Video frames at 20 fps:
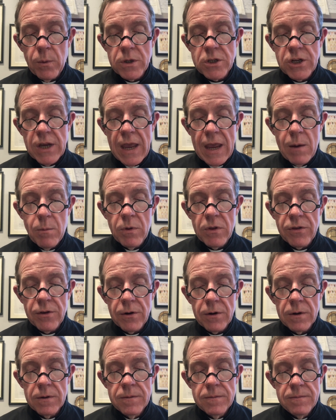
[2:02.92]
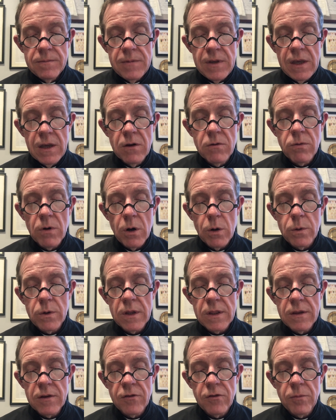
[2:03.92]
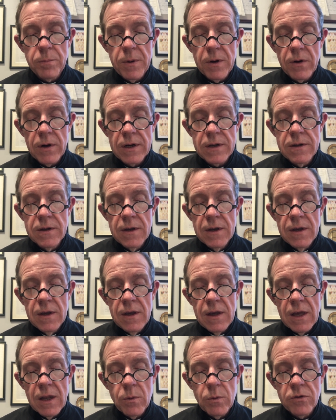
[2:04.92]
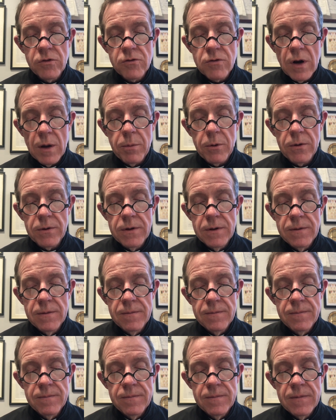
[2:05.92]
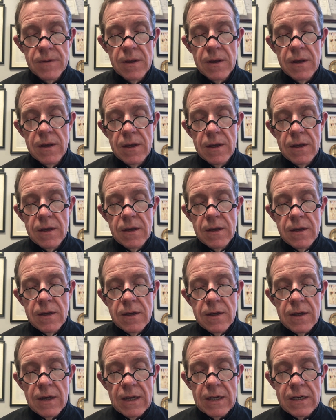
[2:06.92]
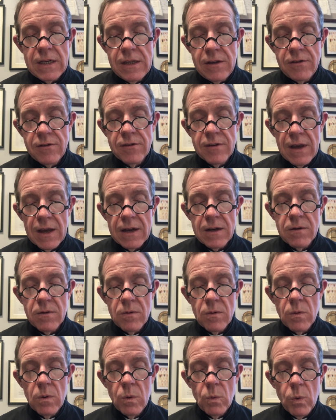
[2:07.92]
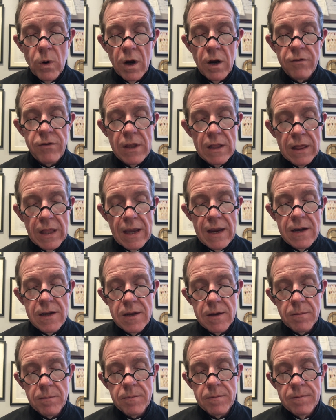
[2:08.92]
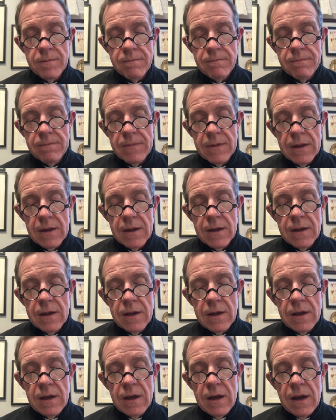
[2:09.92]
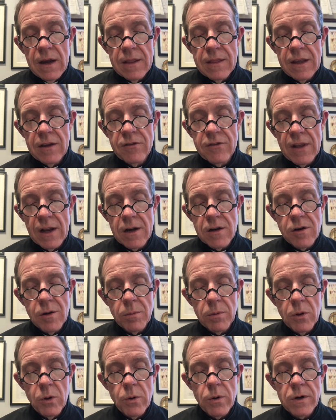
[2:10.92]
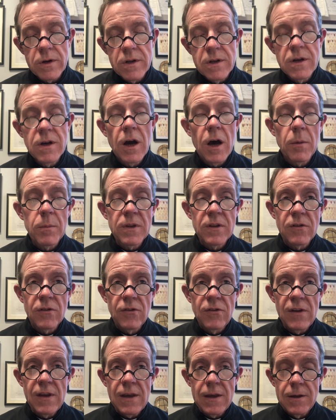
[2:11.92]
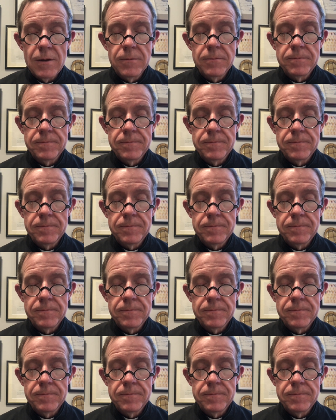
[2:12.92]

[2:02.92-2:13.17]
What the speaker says: which came with her, he groaned in the spirit and was troubled. And he said, 'Where have ye laid him?' And they said unto him, 'Lord, come and see.'